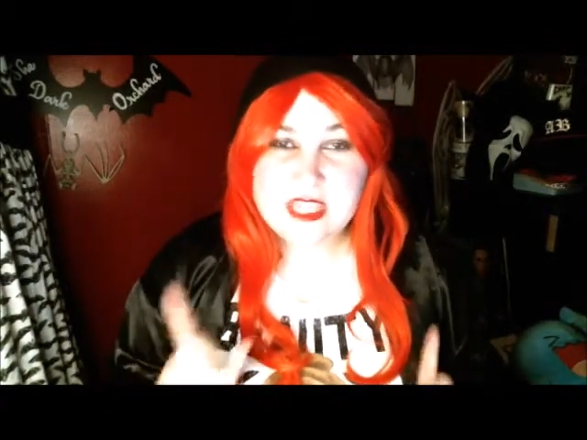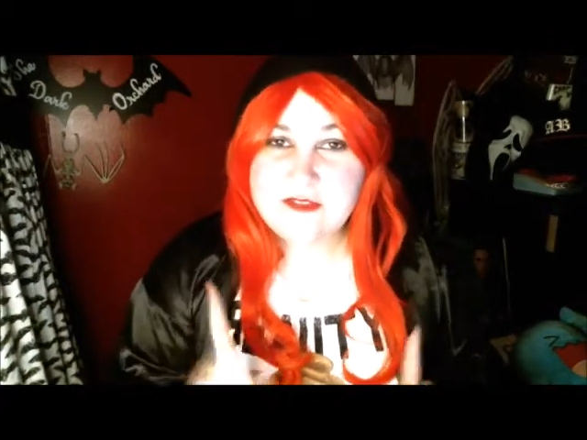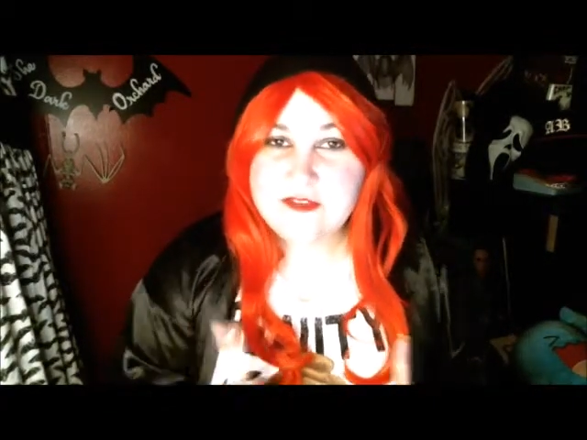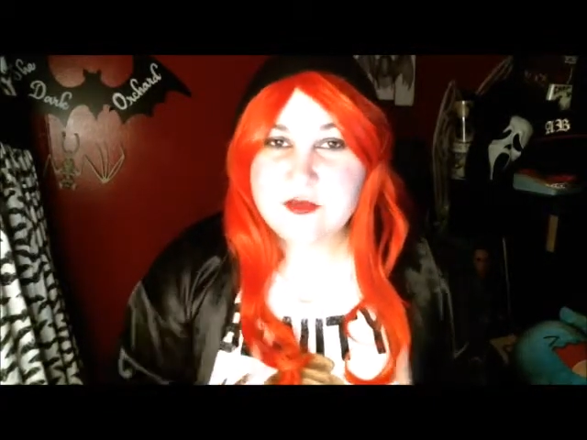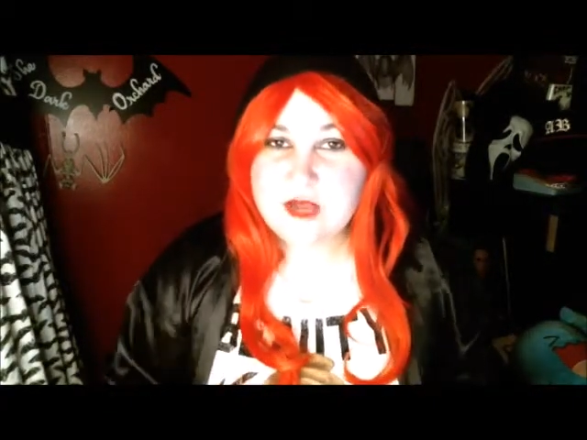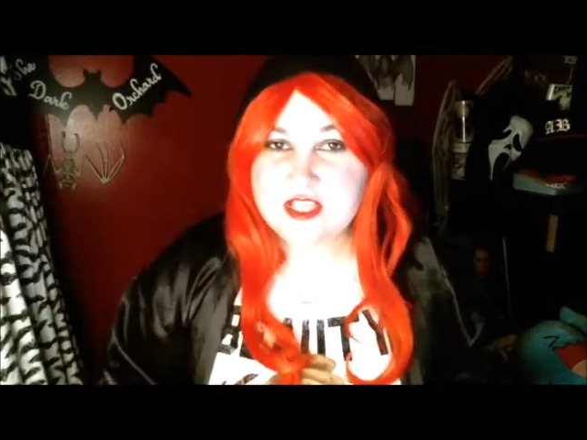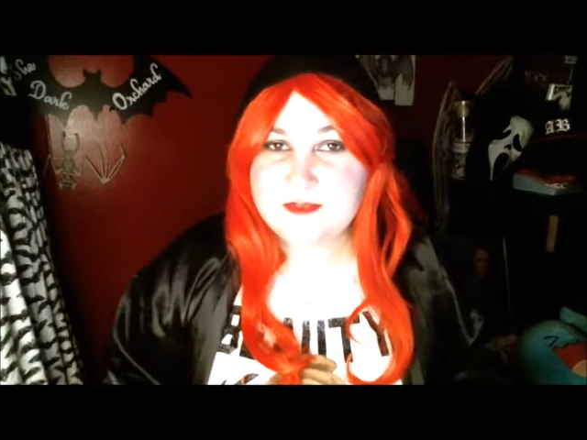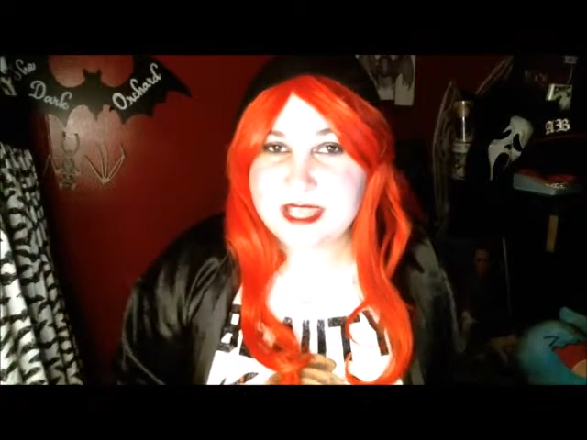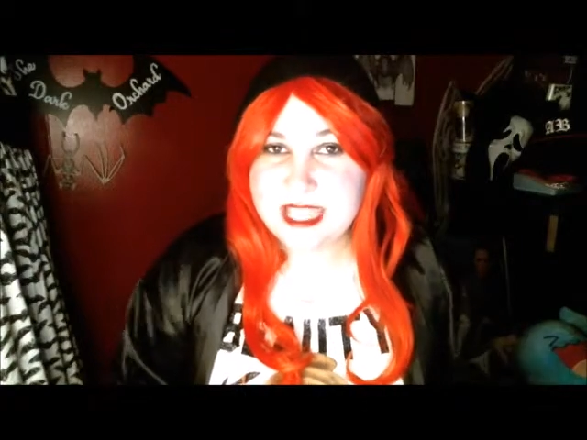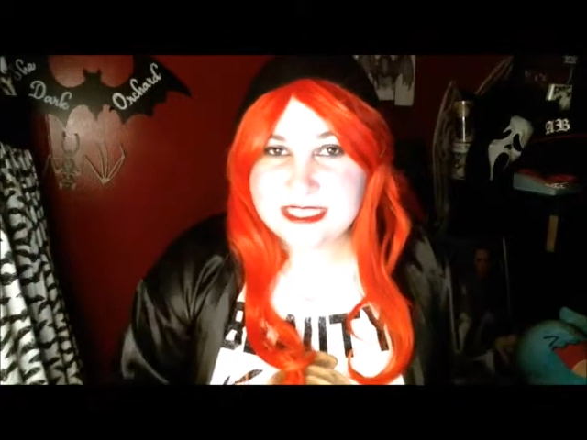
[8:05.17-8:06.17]
If you watched
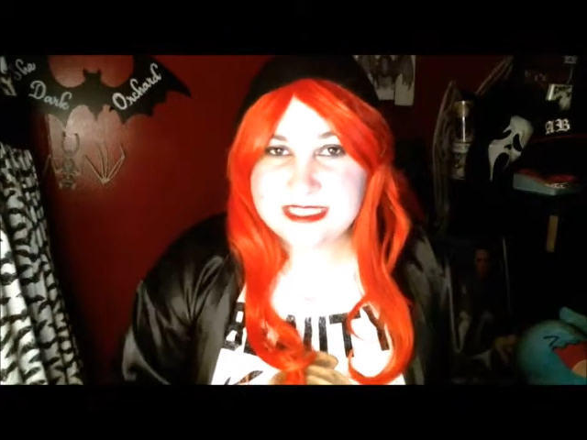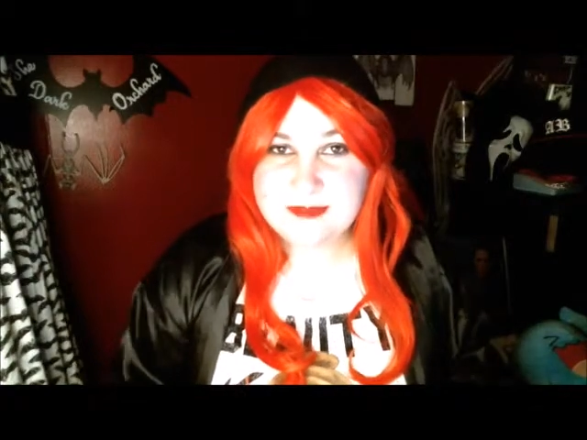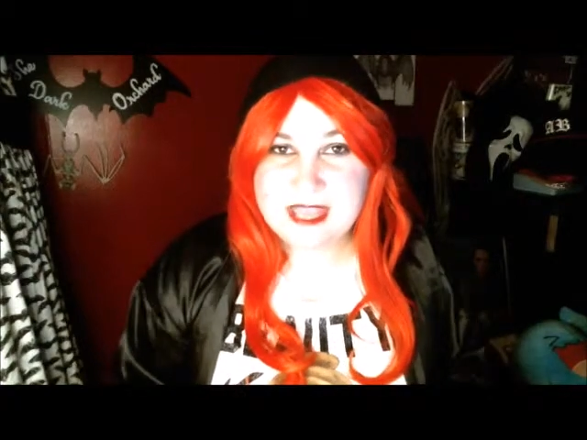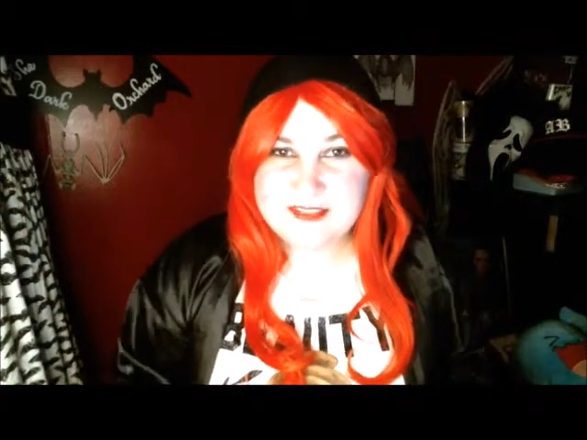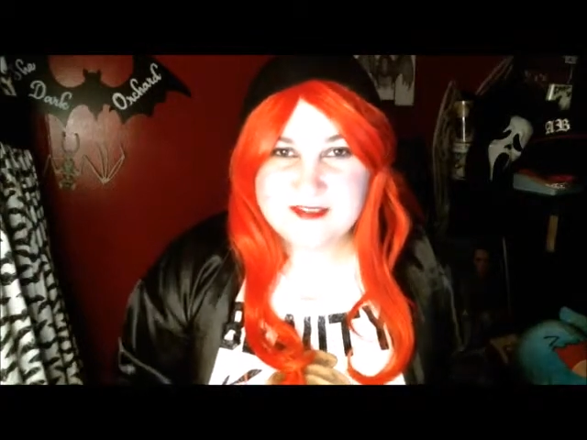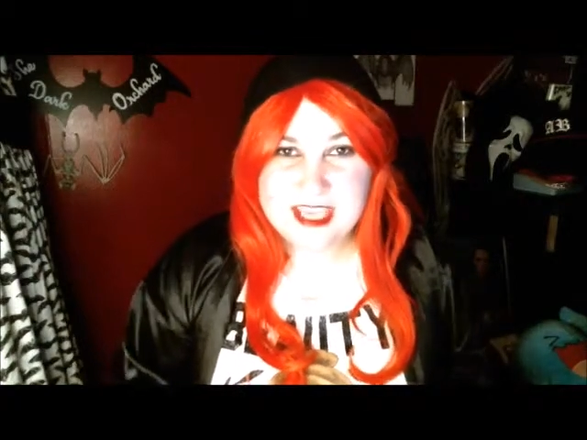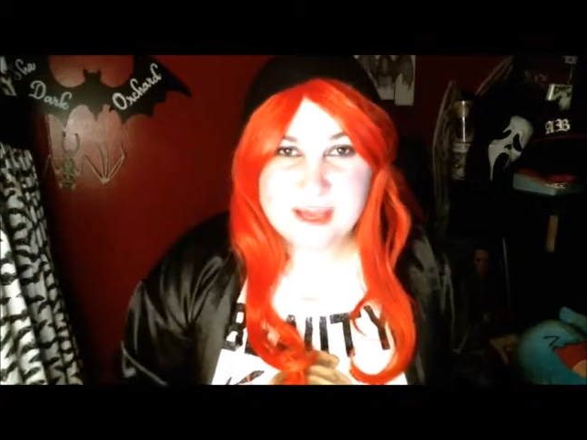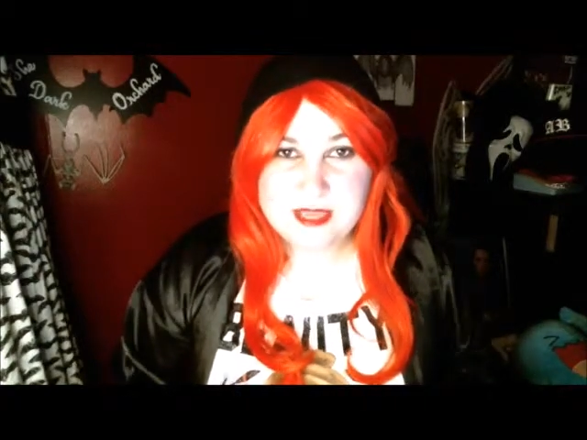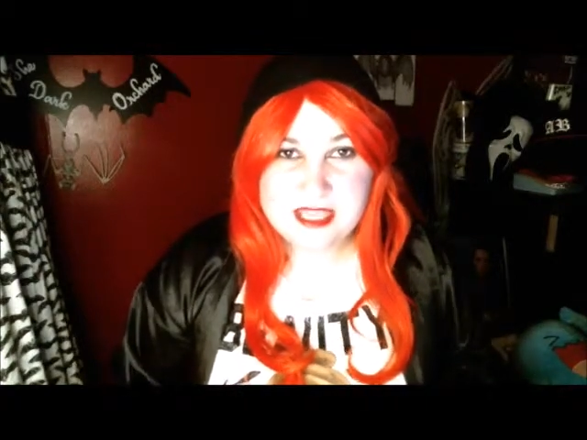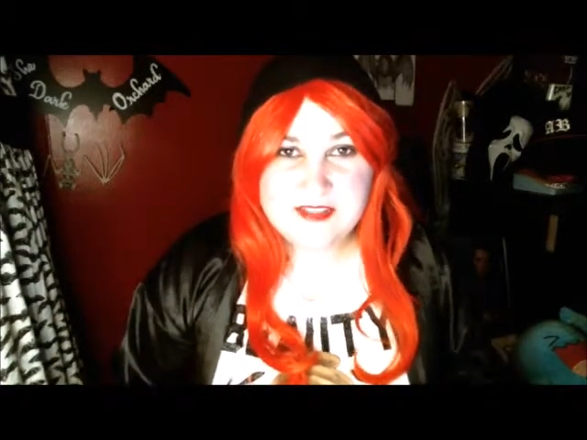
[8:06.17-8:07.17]
my Andy Black
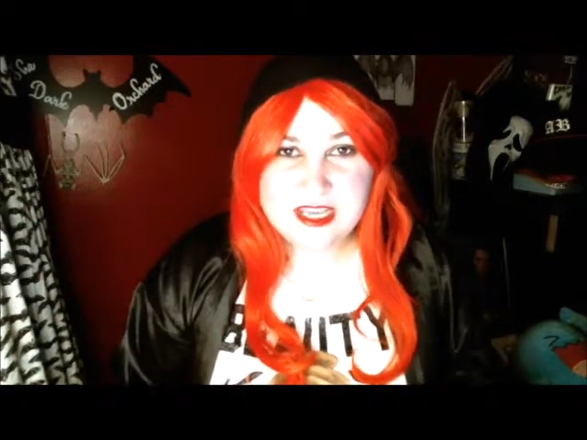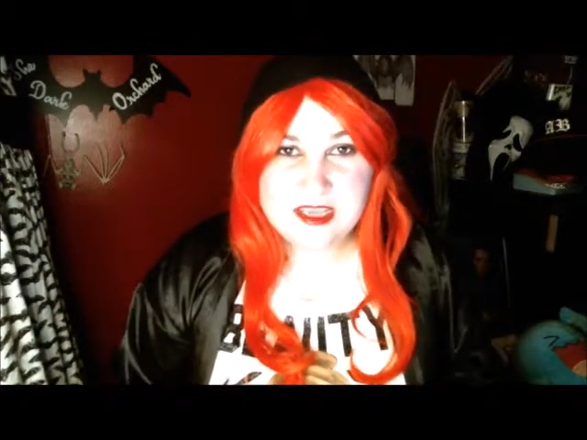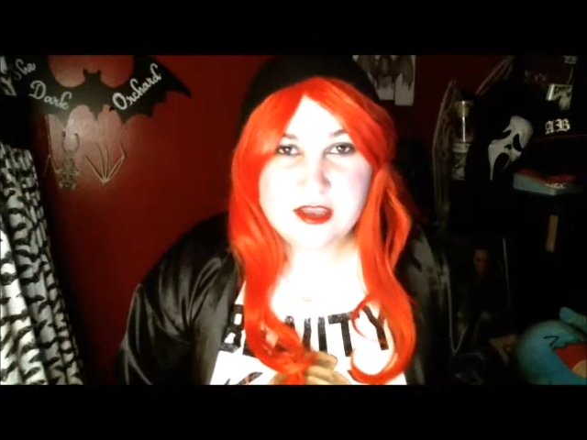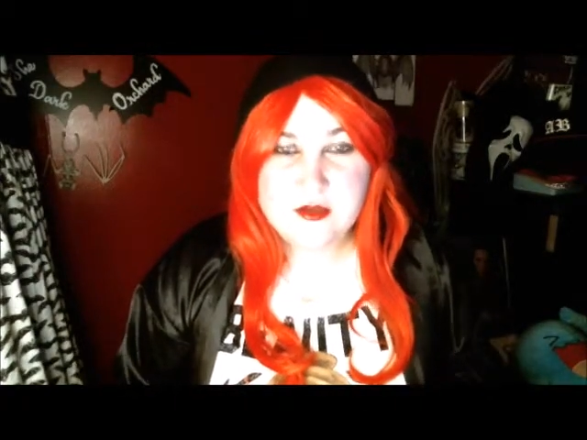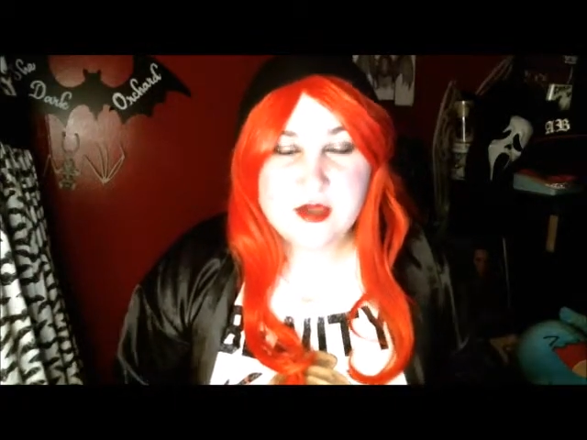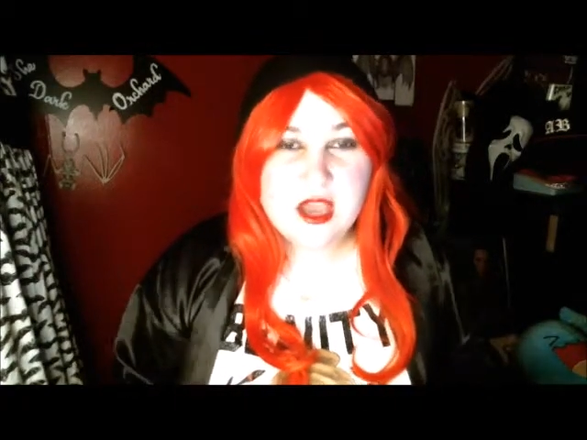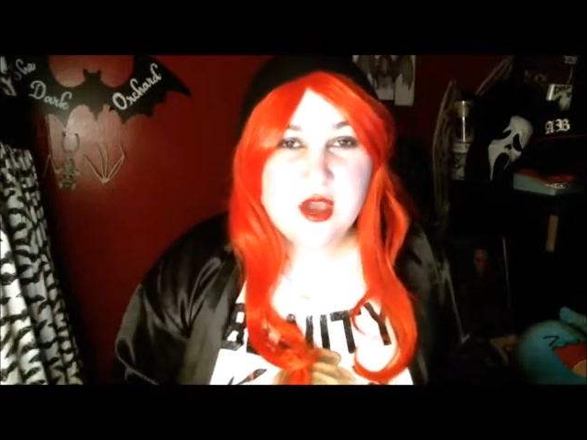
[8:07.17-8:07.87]
VIP video,